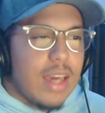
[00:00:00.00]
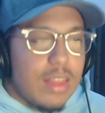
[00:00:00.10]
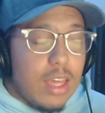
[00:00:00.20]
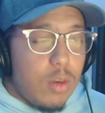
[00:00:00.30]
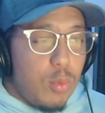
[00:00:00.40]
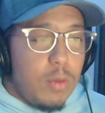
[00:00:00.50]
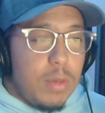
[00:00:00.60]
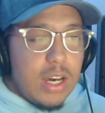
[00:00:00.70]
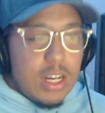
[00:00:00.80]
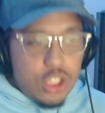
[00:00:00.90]
I think it would have been
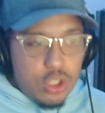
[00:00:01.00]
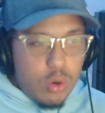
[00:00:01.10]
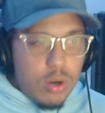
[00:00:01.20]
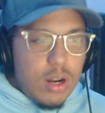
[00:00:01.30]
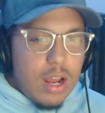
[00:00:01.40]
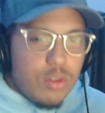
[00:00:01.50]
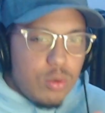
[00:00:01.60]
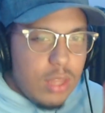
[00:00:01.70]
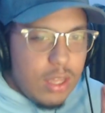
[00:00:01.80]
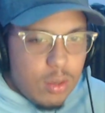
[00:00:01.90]
cut shorter. I do
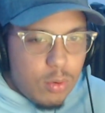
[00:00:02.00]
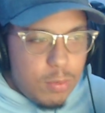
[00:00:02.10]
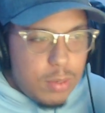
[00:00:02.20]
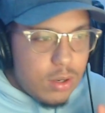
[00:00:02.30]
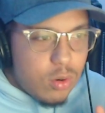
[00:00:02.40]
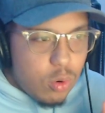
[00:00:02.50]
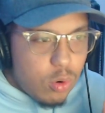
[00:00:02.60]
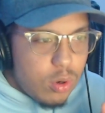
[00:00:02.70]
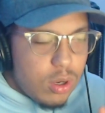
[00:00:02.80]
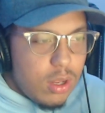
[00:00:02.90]
think it would have been
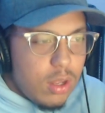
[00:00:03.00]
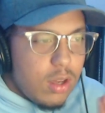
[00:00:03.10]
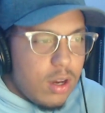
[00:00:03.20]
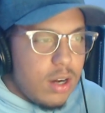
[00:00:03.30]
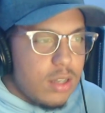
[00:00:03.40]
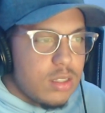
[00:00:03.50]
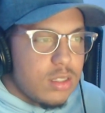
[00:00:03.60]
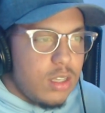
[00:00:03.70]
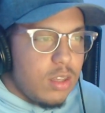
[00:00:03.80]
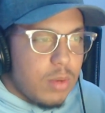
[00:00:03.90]
cool to
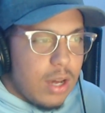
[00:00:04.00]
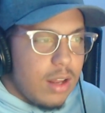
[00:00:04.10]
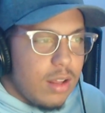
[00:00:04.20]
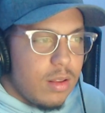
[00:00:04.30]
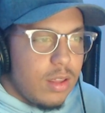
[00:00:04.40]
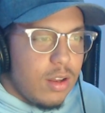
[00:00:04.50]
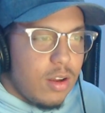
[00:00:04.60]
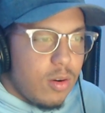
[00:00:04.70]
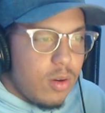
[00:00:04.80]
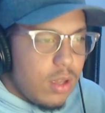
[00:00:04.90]
see them kind of,